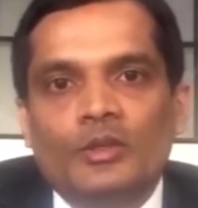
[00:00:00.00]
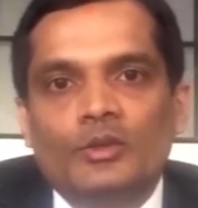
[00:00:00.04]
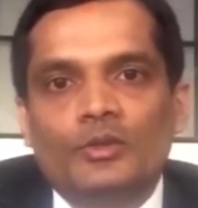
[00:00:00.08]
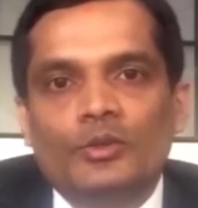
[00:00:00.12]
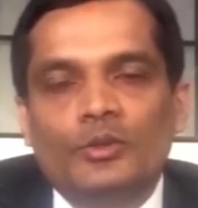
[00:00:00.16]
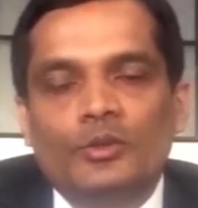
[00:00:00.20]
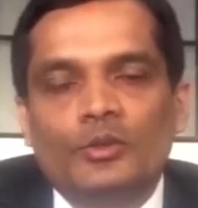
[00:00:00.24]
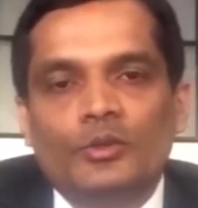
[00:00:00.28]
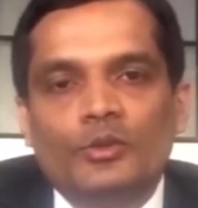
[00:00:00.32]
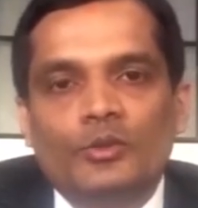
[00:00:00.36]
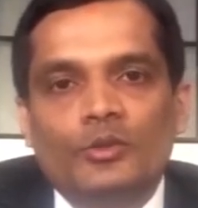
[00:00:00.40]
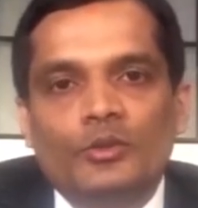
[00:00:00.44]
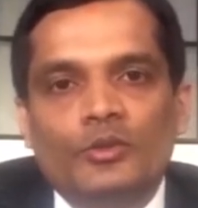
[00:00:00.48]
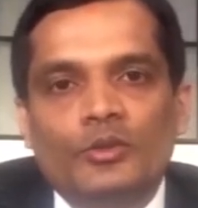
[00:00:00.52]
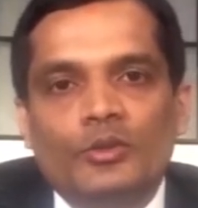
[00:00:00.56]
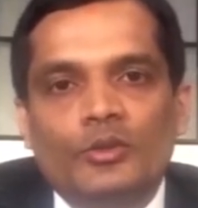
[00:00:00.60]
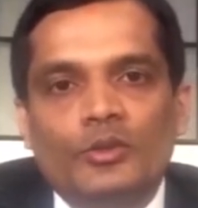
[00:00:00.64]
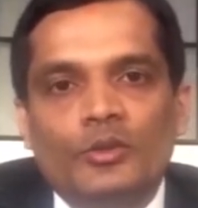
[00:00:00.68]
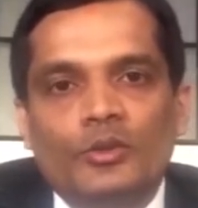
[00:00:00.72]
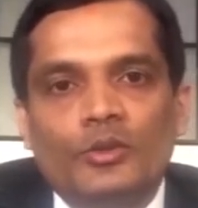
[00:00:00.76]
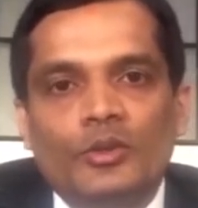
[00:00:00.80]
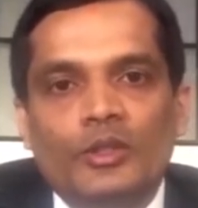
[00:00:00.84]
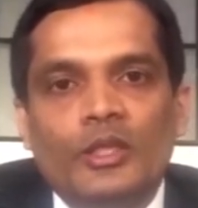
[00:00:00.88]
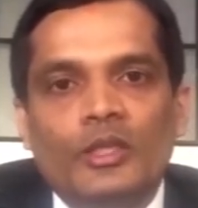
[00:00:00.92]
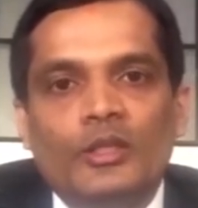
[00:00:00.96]
research is
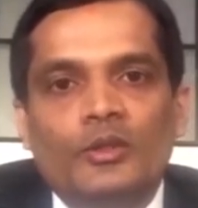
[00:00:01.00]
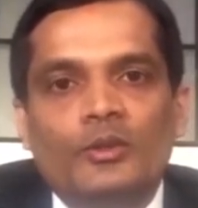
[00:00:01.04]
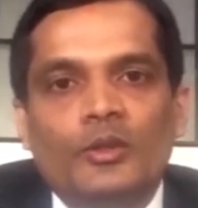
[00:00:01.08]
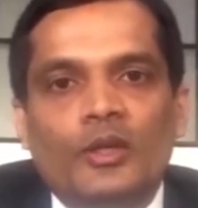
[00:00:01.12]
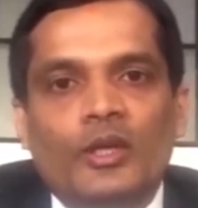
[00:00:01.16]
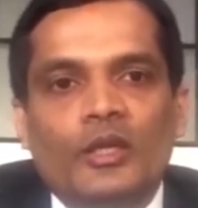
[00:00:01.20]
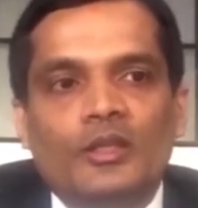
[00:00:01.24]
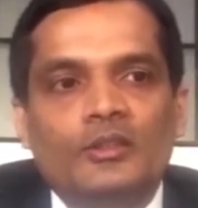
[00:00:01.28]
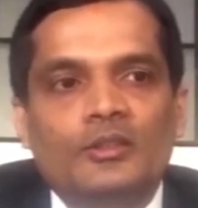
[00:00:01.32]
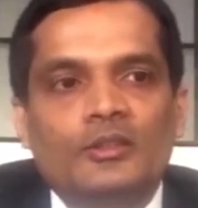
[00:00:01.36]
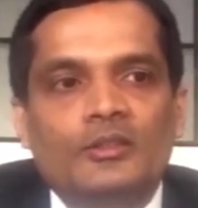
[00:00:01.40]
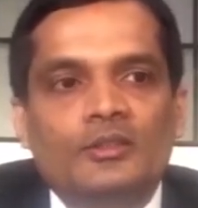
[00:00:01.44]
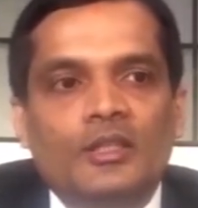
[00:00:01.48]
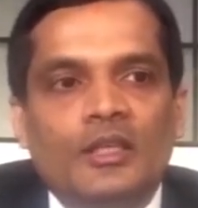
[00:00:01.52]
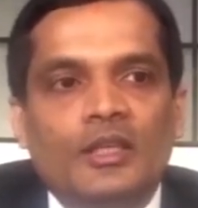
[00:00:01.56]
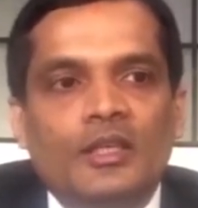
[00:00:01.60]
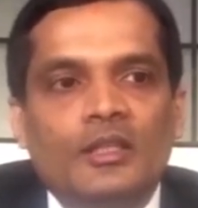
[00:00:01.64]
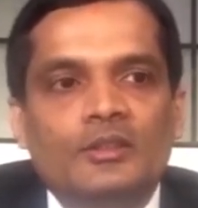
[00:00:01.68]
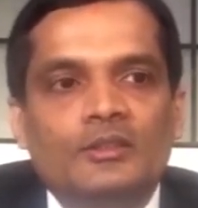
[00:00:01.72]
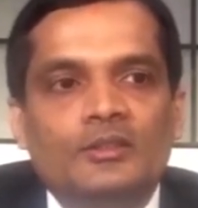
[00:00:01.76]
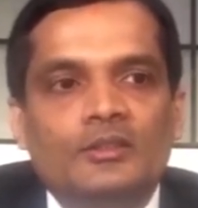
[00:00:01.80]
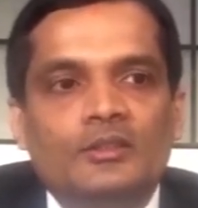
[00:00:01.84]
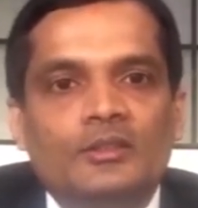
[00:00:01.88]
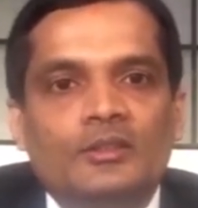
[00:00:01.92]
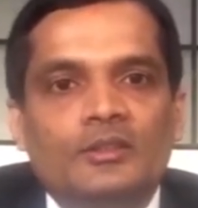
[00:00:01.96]
plenty and lot
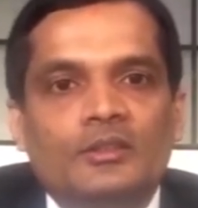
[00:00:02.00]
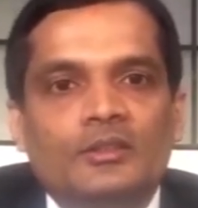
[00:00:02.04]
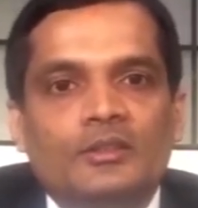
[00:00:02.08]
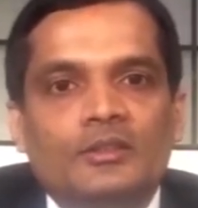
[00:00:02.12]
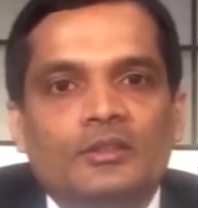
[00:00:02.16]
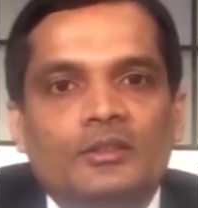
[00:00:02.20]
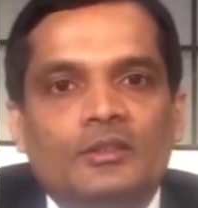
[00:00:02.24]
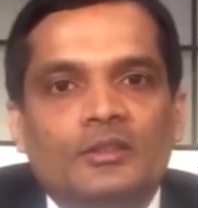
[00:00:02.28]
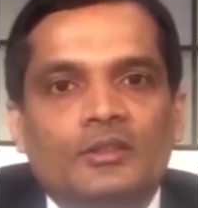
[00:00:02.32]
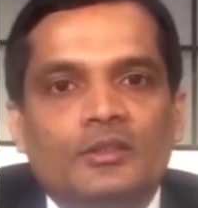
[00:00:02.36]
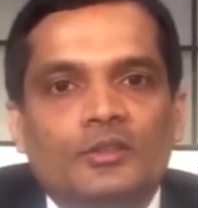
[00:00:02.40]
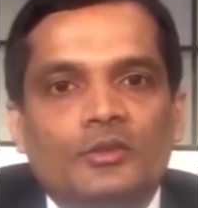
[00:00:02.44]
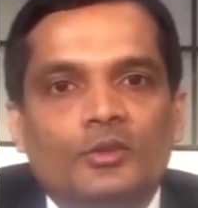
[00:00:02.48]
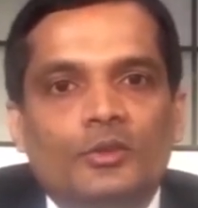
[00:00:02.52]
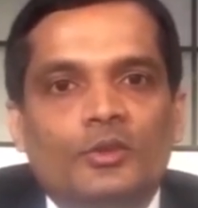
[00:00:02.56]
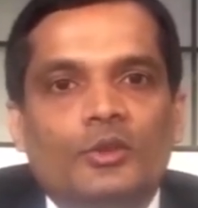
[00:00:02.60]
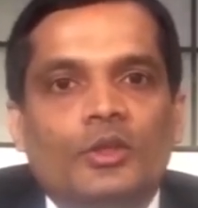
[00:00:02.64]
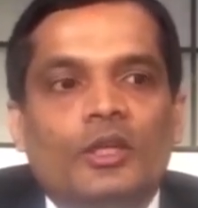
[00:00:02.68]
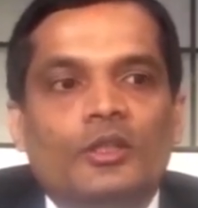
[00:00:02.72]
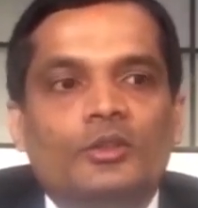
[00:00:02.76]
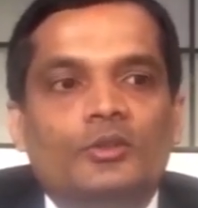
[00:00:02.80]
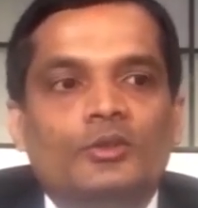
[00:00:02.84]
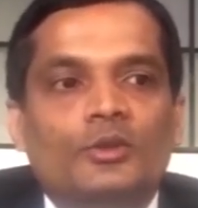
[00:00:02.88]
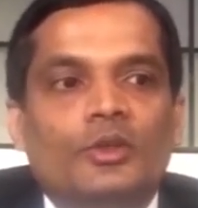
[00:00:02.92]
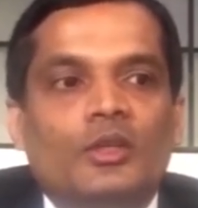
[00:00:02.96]
but
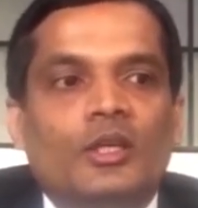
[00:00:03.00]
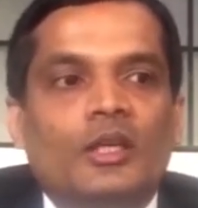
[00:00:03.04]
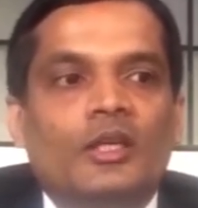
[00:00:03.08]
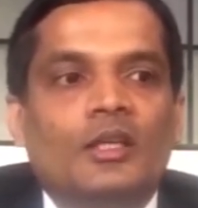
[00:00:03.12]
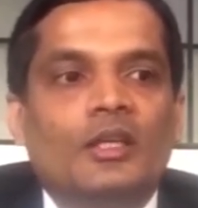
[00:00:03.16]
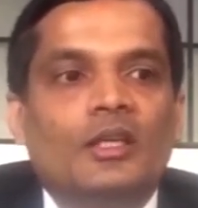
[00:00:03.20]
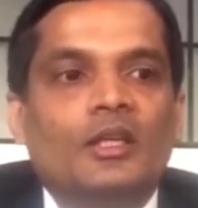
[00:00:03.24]
there is